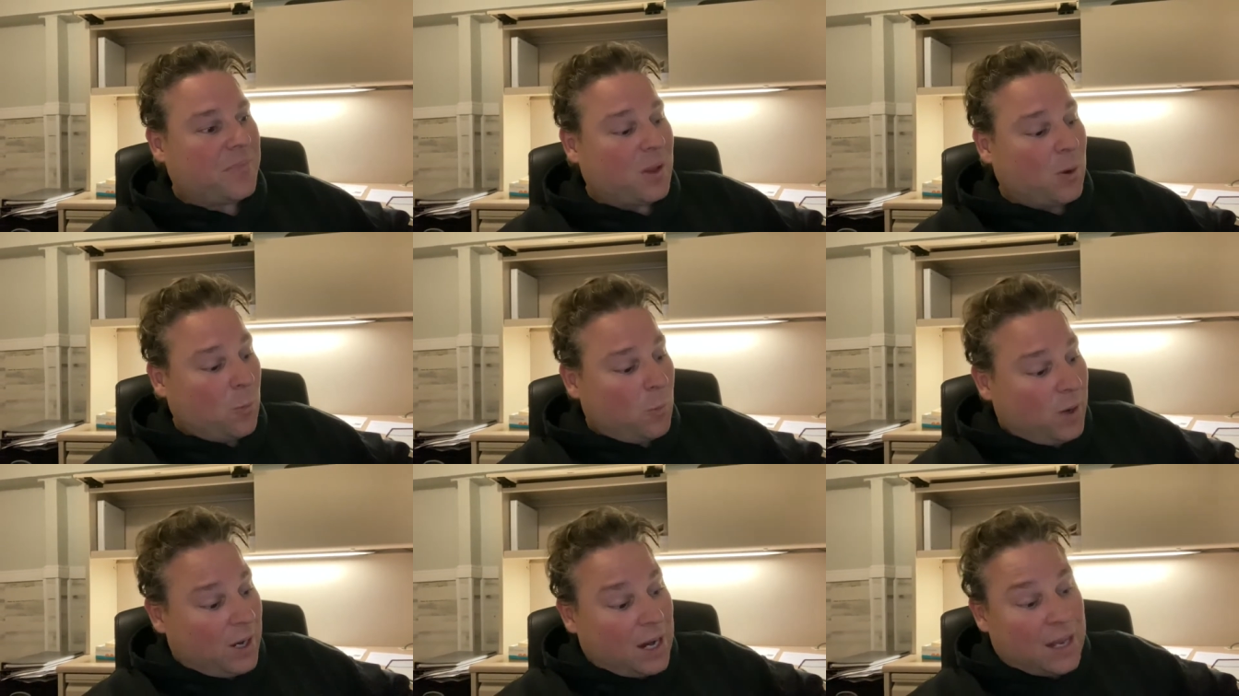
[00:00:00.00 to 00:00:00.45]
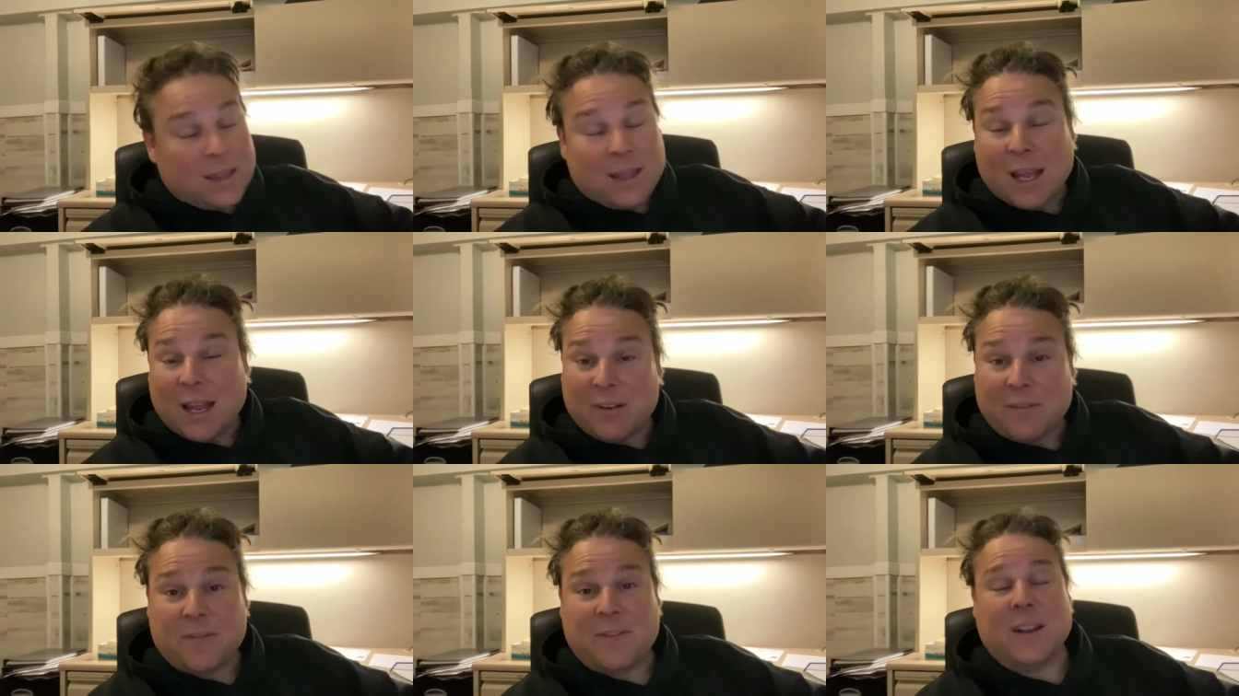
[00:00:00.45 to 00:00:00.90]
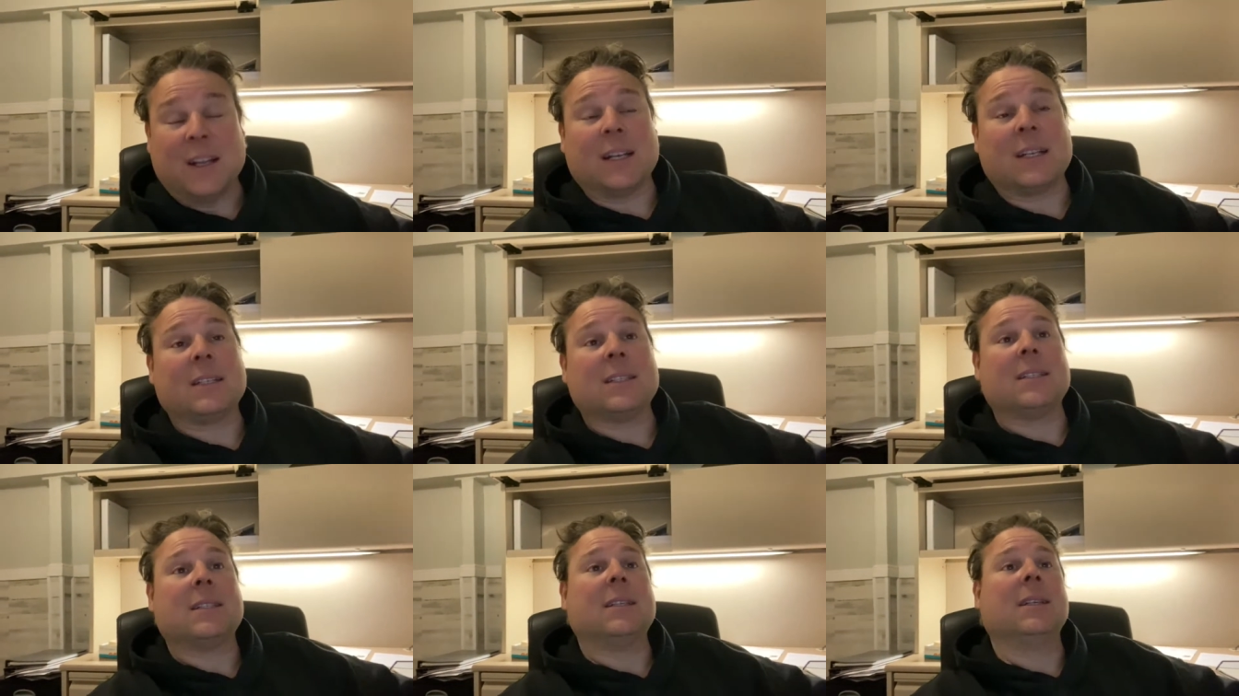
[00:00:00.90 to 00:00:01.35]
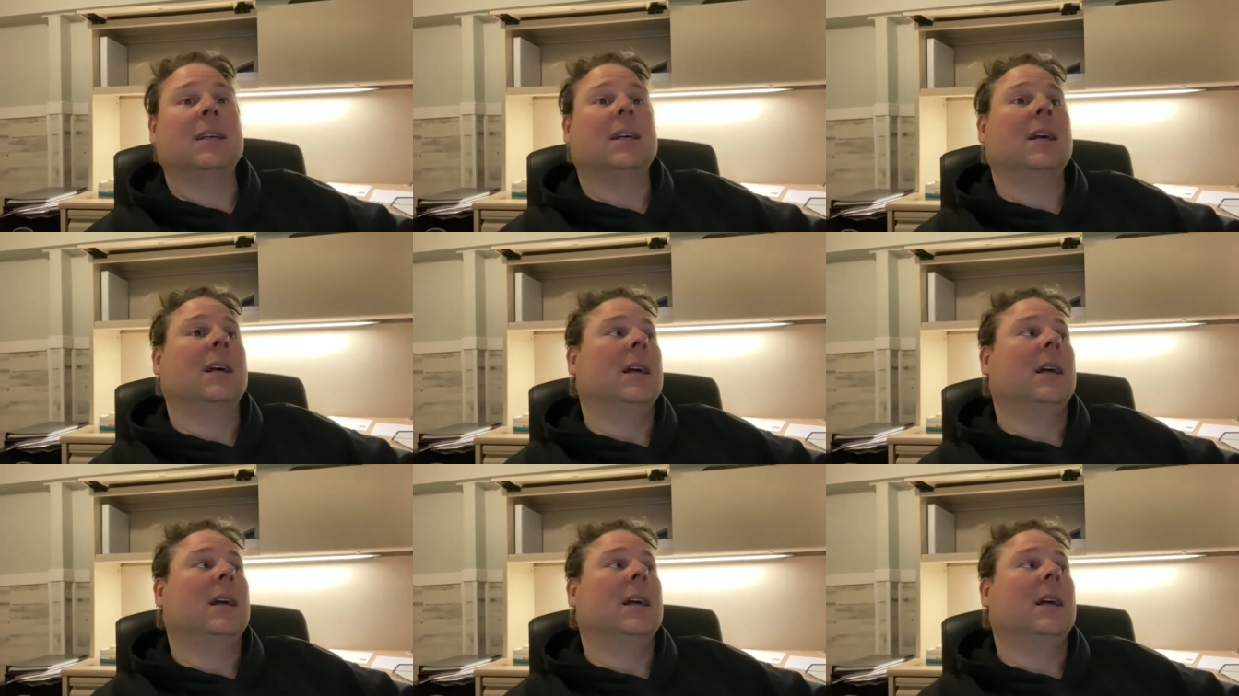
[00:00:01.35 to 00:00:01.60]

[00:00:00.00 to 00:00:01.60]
we got that fixed.